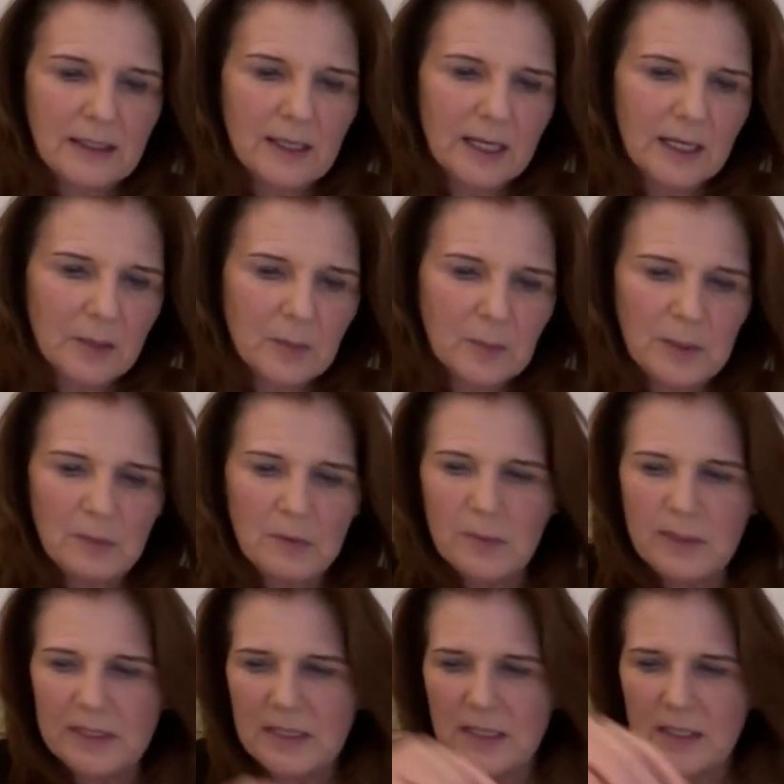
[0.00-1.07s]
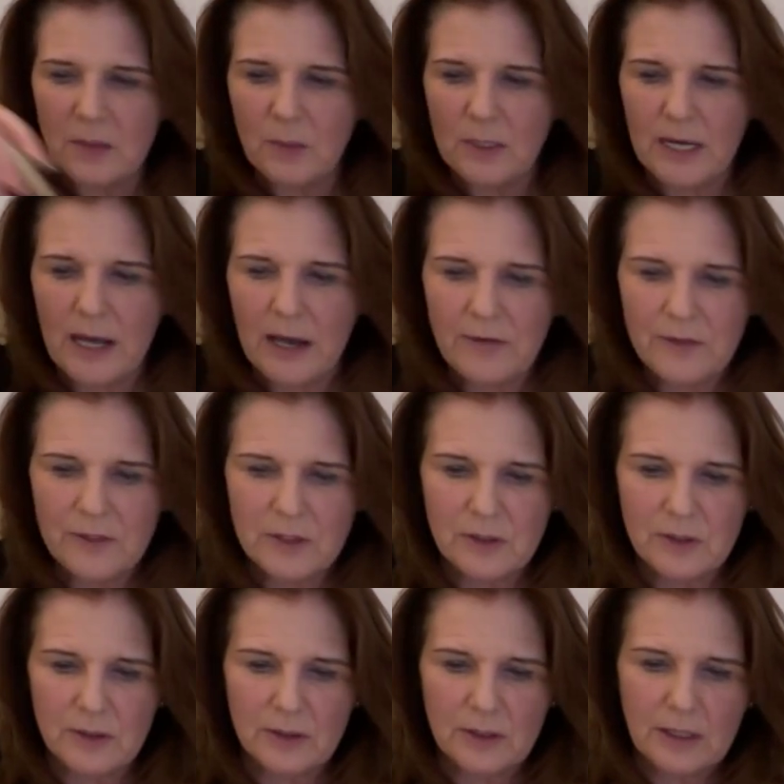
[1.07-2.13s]
And in PBBT, we have
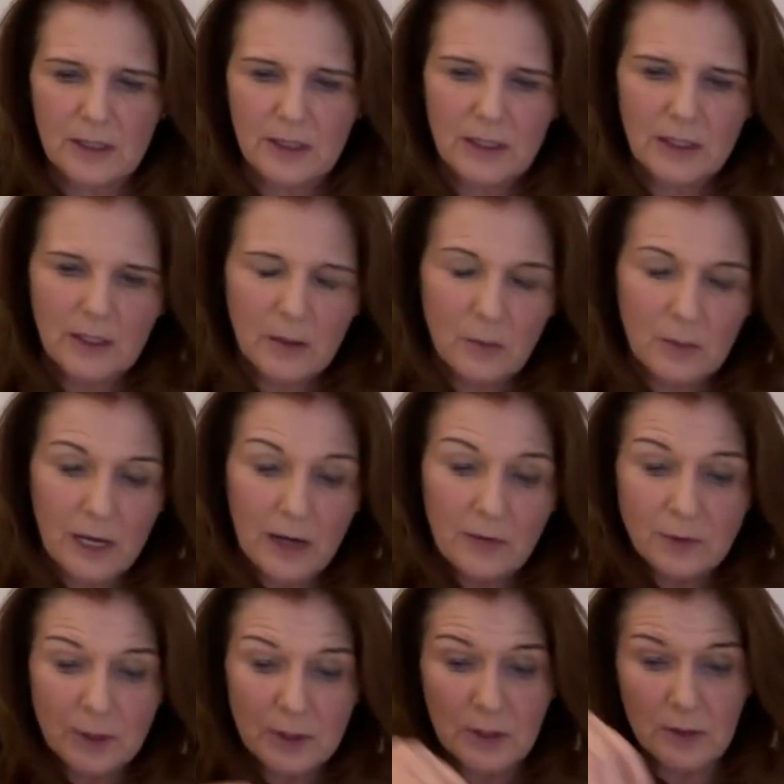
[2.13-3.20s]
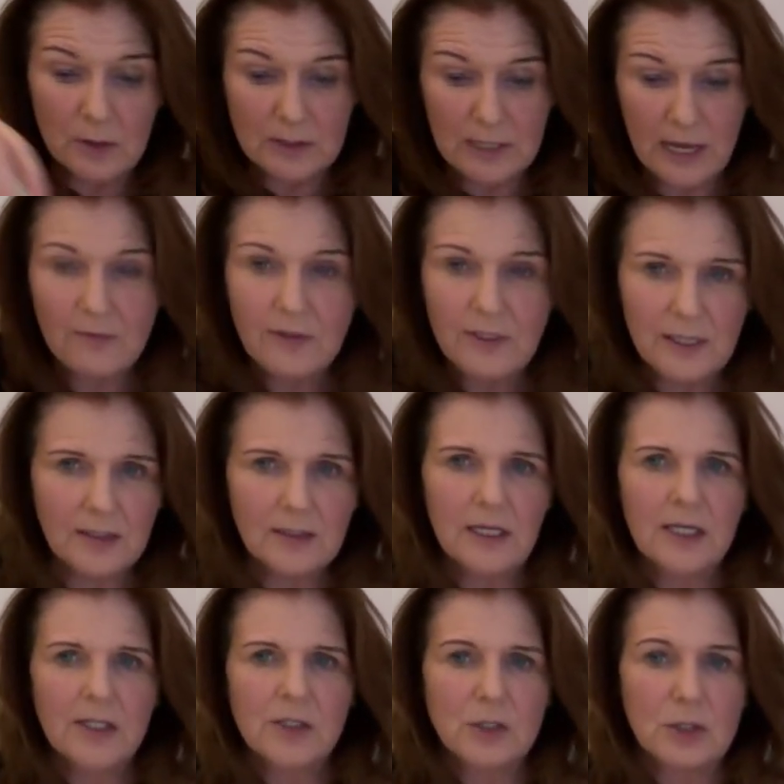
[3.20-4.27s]
to navigate
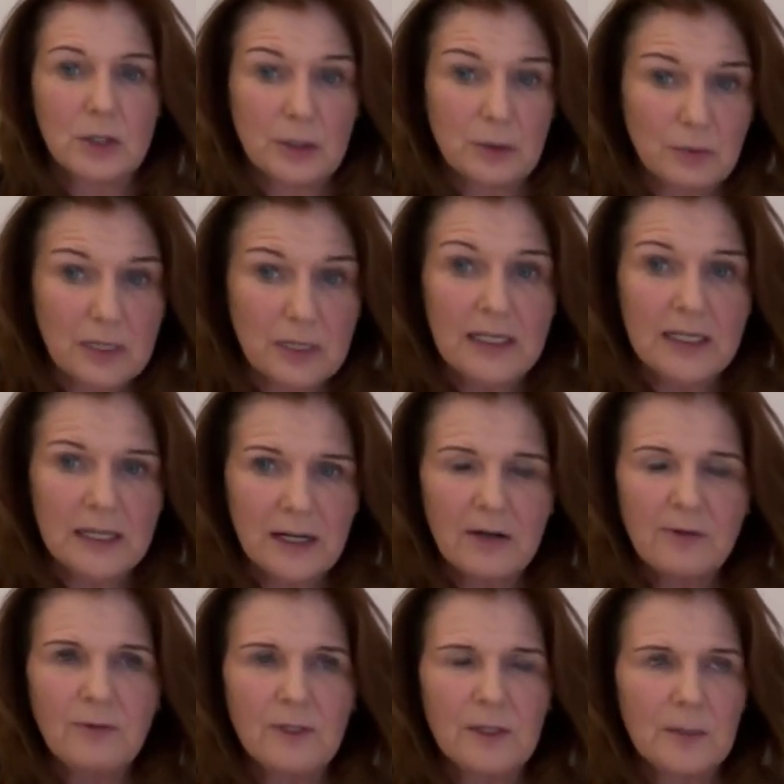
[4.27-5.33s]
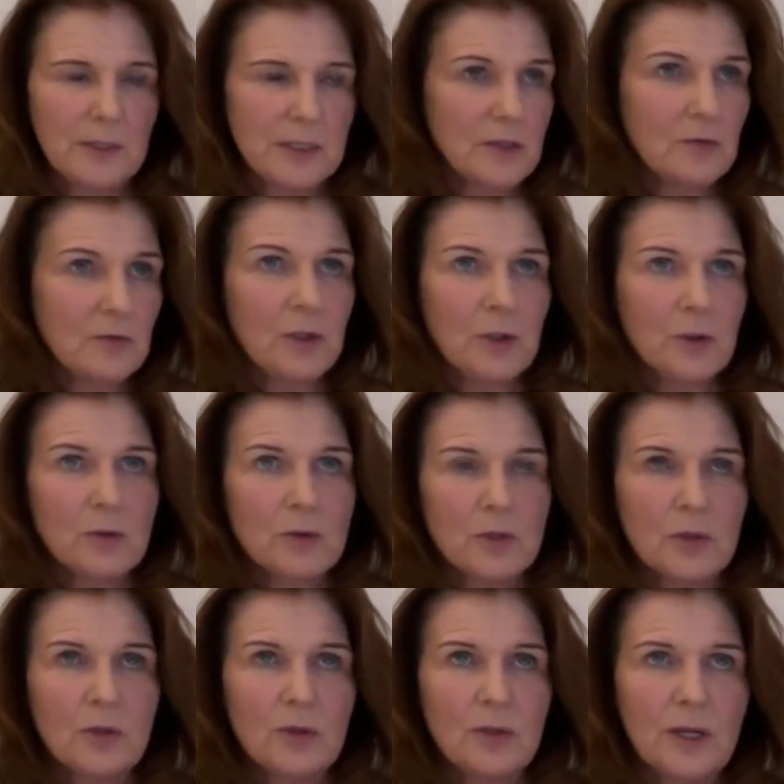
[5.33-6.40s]
that journey really carefully, because if you don't
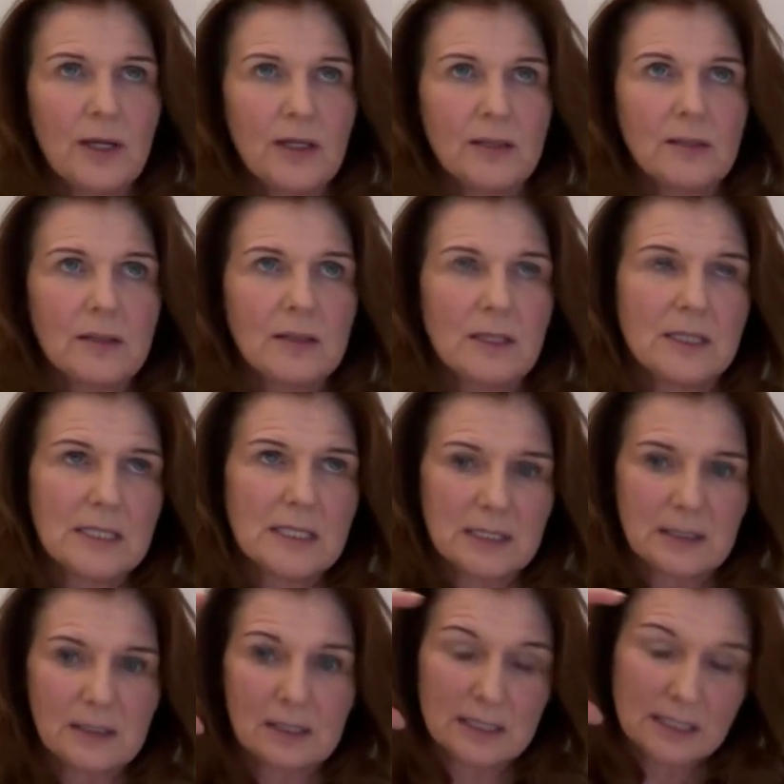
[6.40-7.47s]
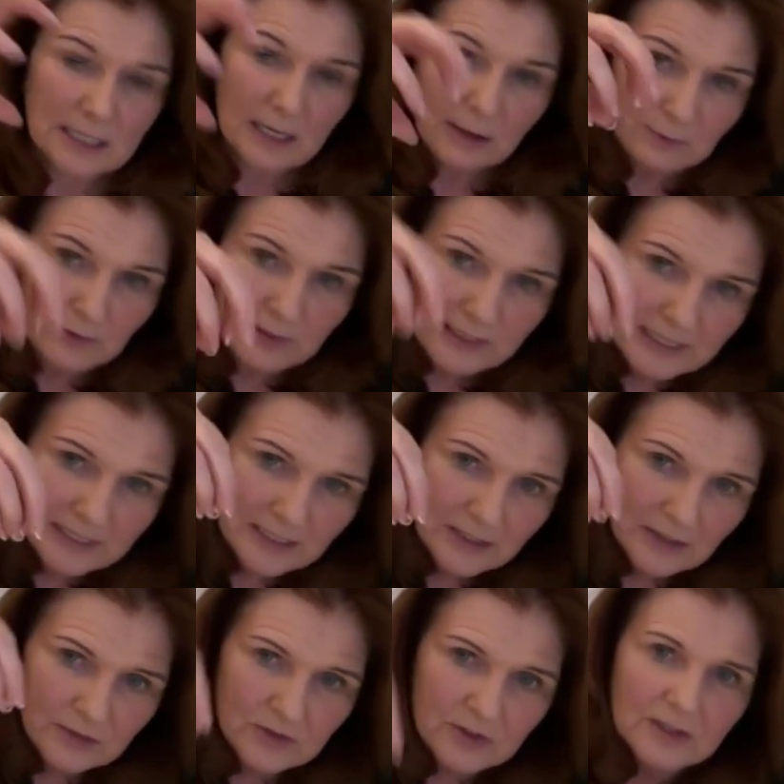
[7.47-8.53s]
do that, the self-relating
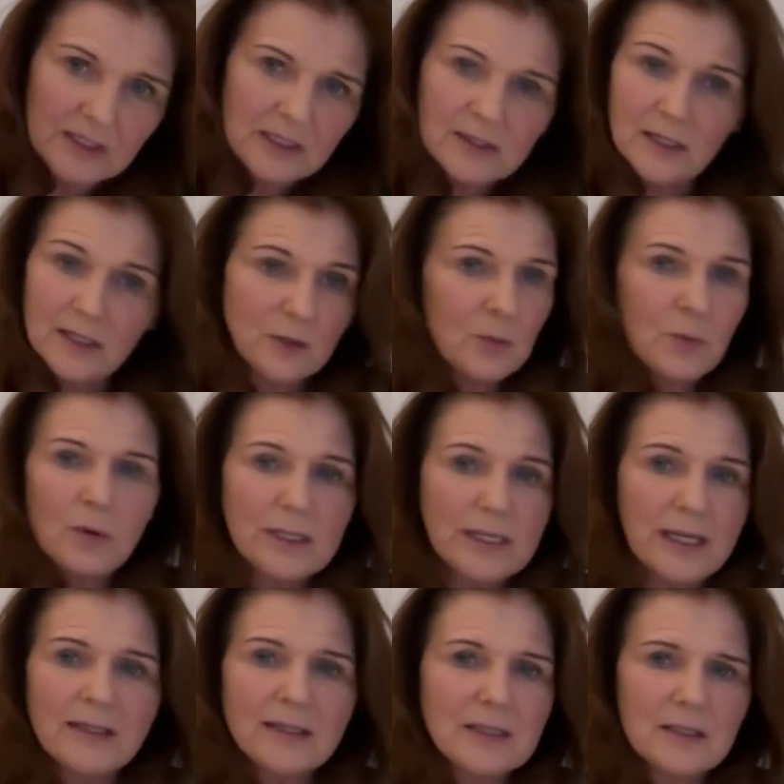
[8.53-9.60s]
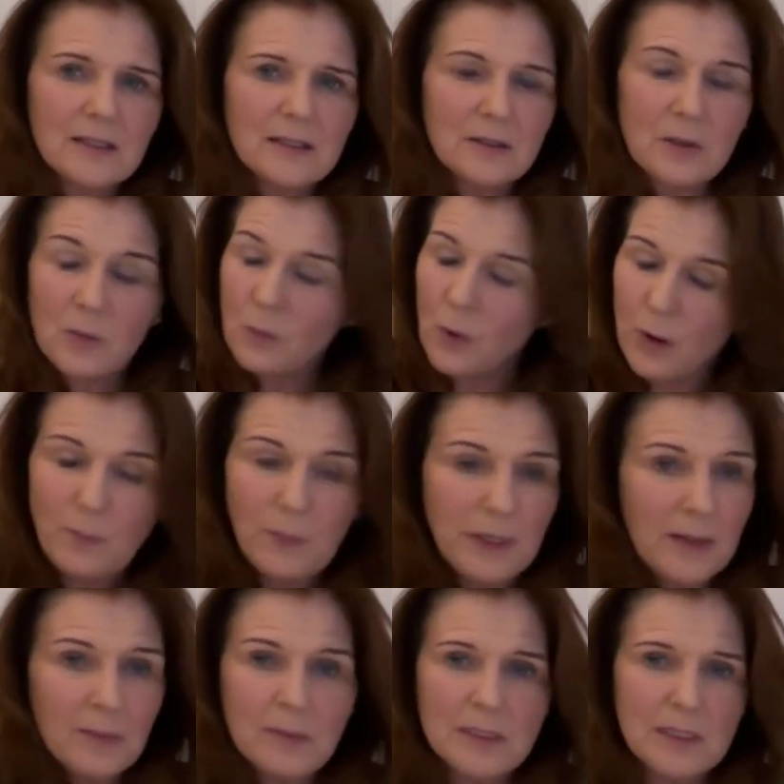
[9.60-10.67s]
underneath that, you won't get to it. You won't be
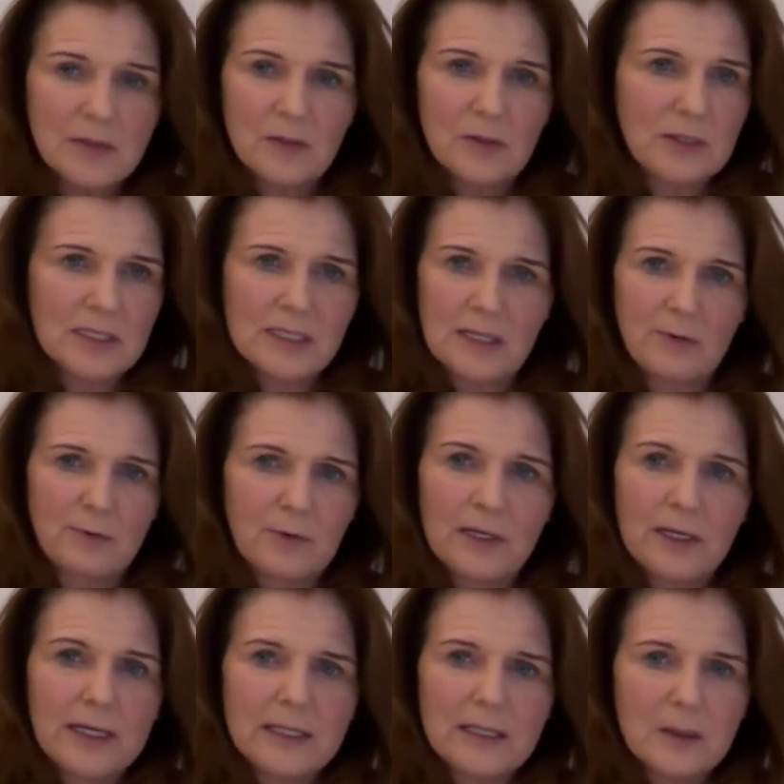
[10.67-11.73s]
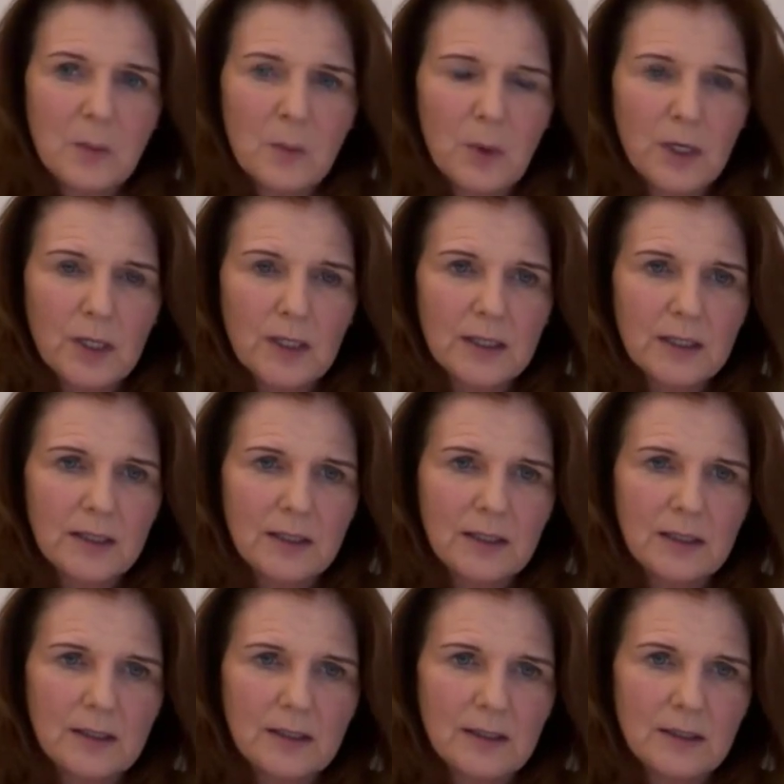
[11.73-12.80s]
able to do the self-relating work,
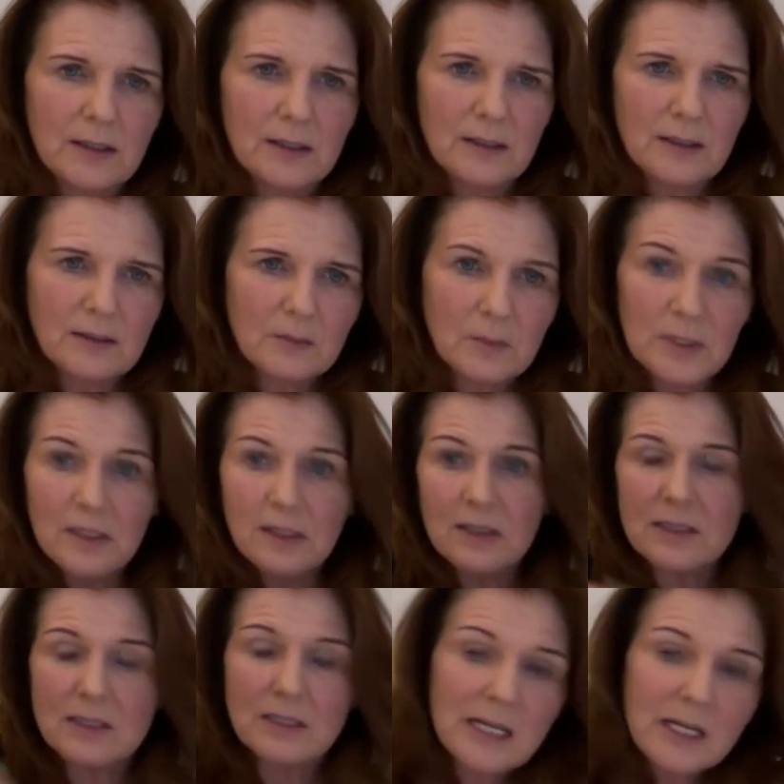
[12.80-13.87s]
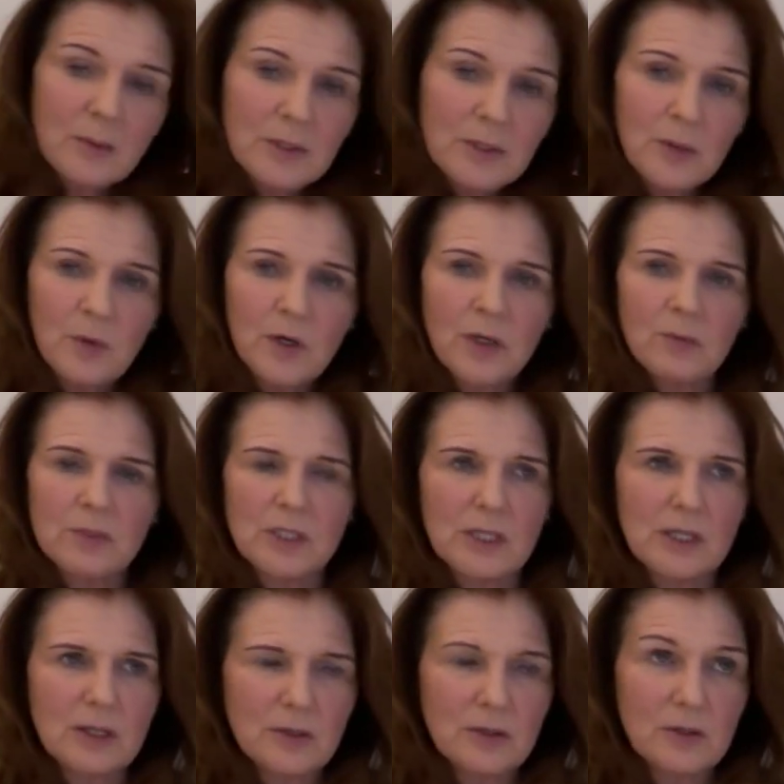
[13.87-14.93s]
because it's like when you work with
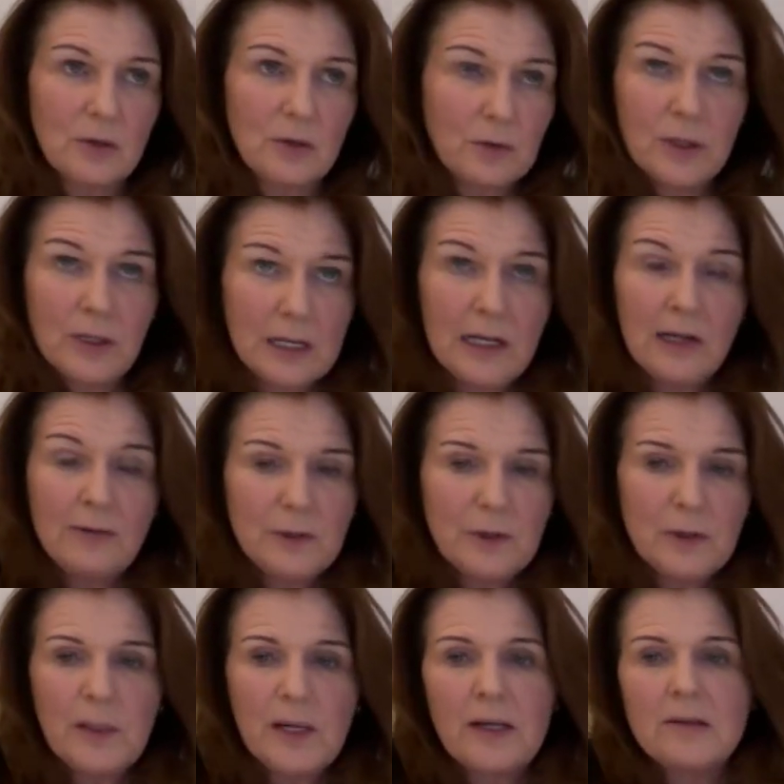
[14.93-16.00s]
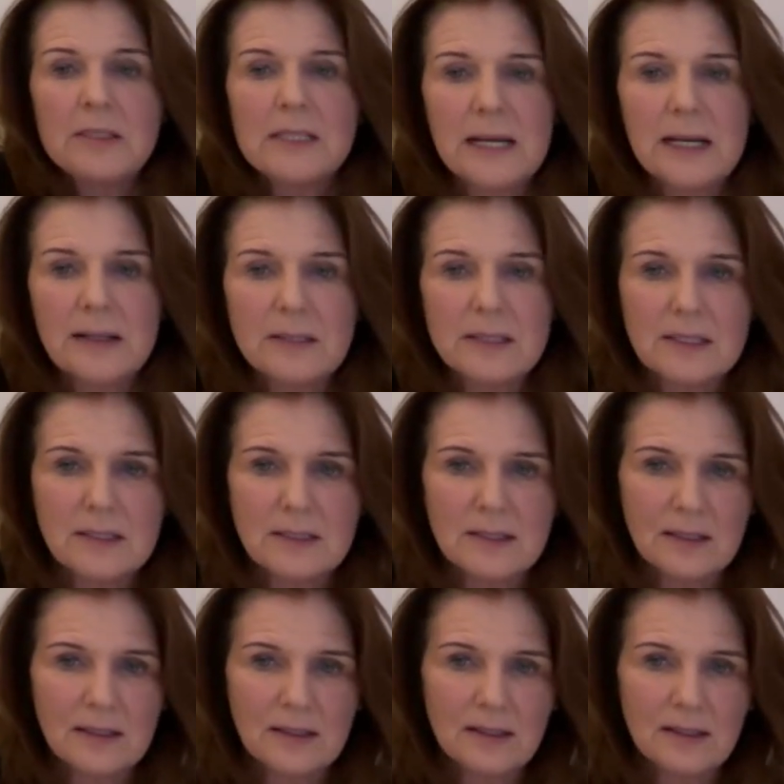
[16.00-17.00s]
children, they live in their parents' house.